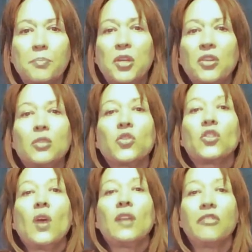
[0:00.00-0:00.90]
because it
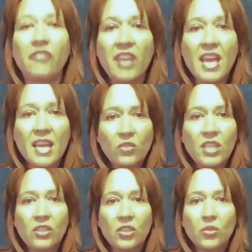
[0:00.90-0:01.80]
was so unfair,
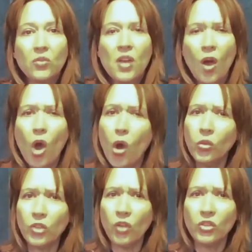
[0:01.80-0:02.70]
you need to
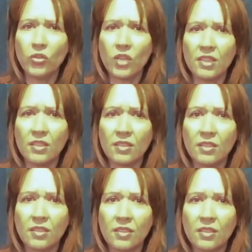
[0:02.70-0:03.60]
hold on to it.
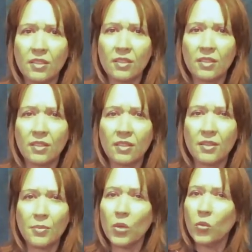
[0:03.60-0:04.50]

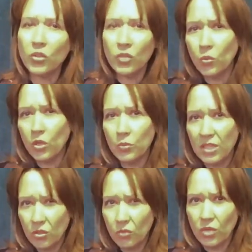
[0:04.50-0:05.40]
But what do you want to
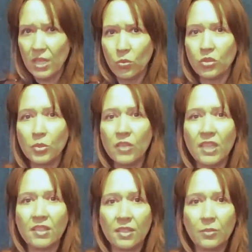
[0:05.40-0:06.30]
be? Do you really want to be a
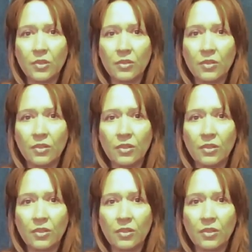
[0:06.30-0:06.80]
victim?